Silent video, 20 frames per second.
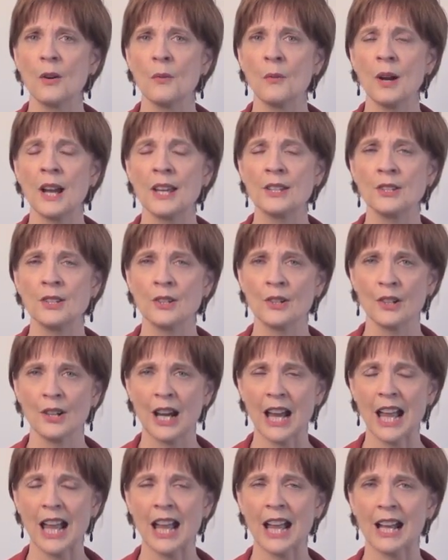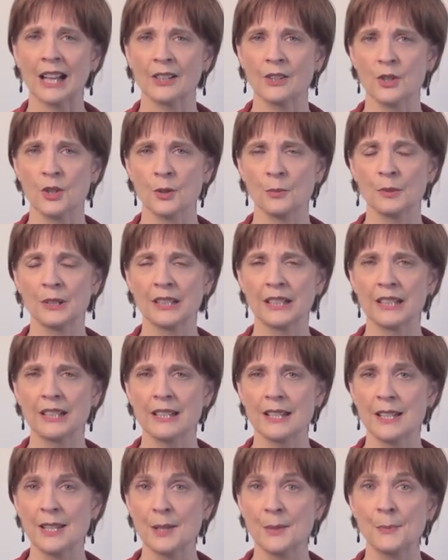when you're
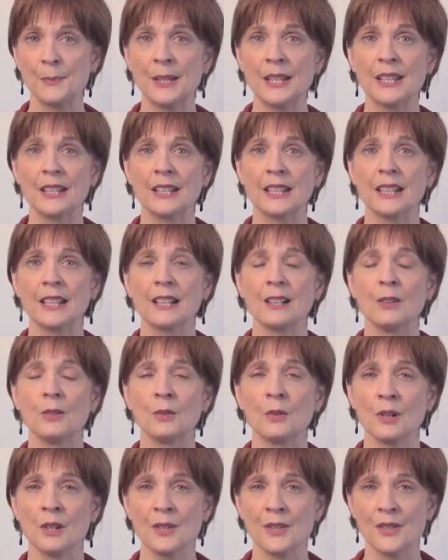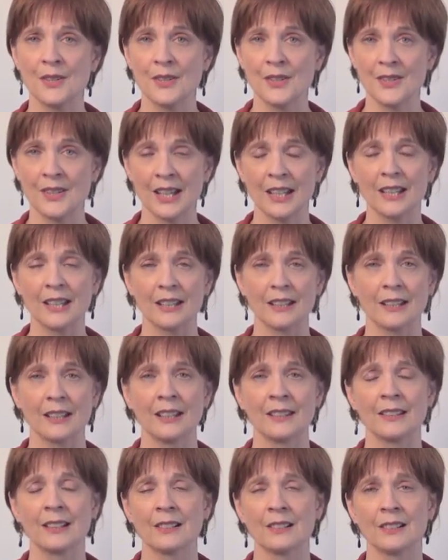actually speaking or singing,
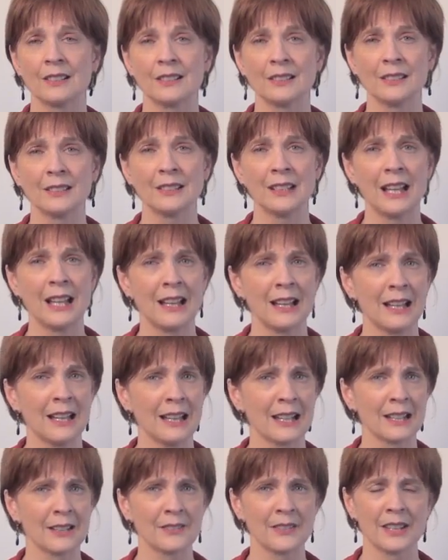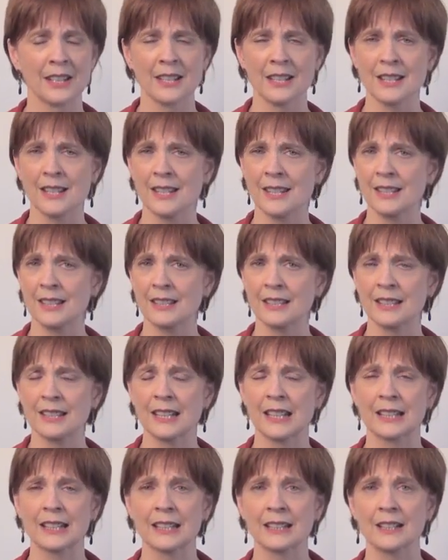and there are a lot of these
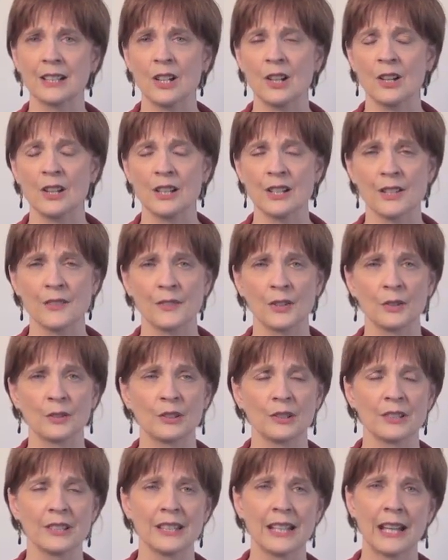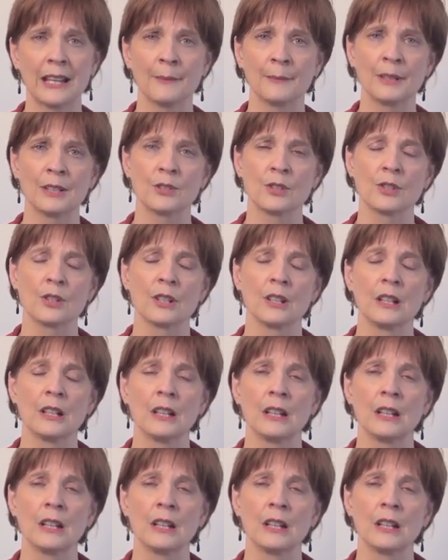that can cause vocal damage.